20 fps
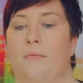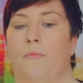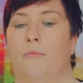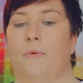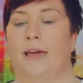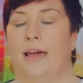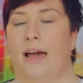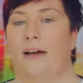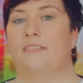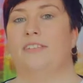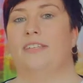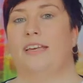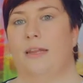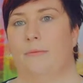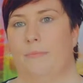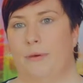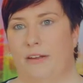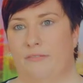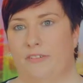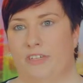We have seen a
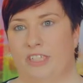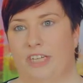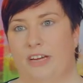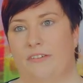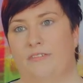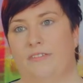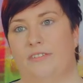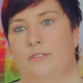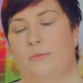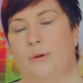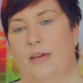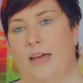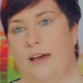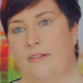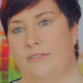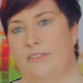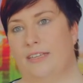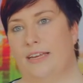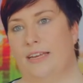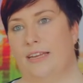bit of a shift. We
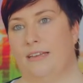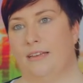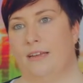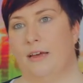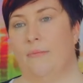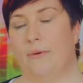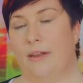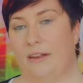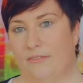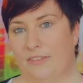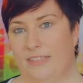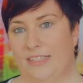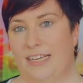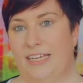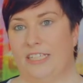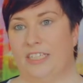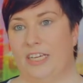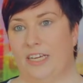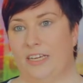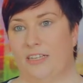have seen a bit of a sea
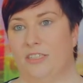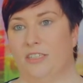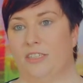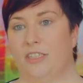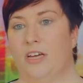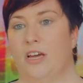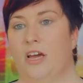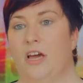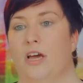change